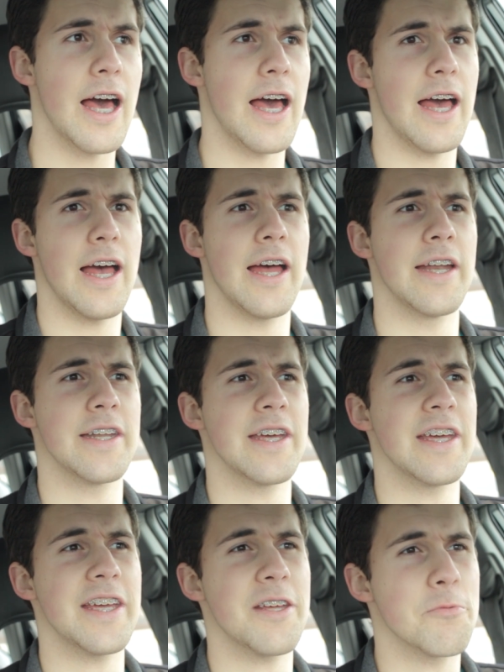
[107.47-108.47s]
and
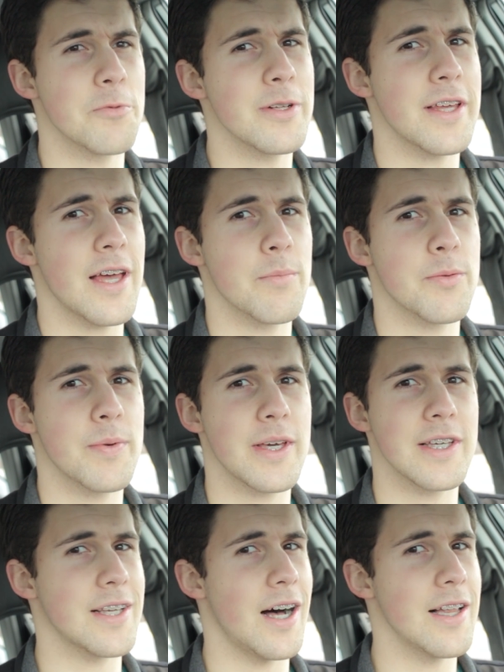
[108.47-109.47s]
it really helps
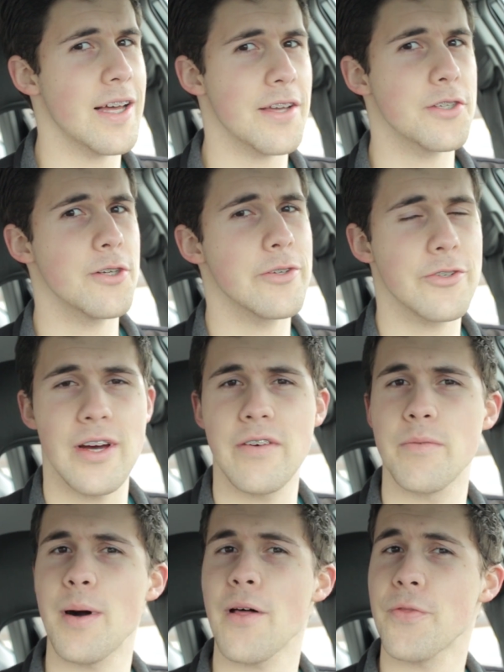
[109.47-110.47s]
because all I have to do is
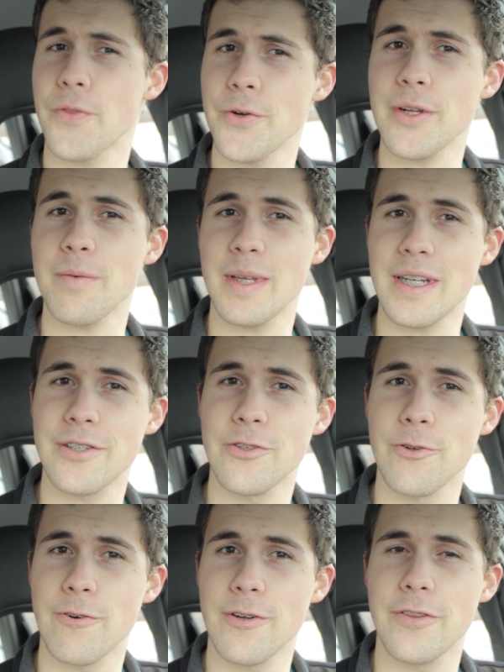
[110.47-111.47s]
drive about 30 minutes
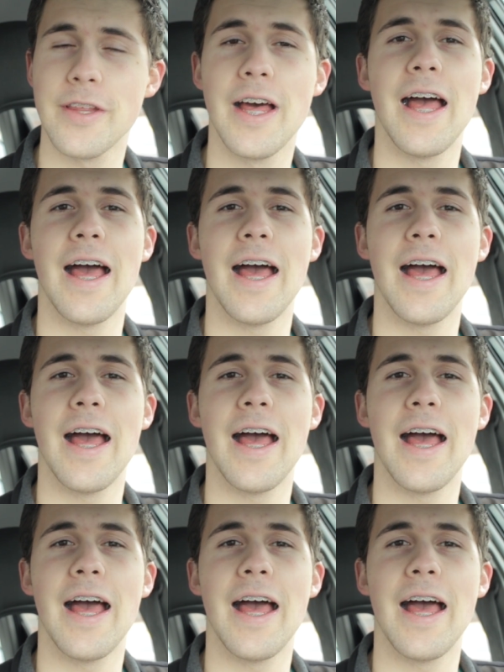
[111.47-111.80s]
north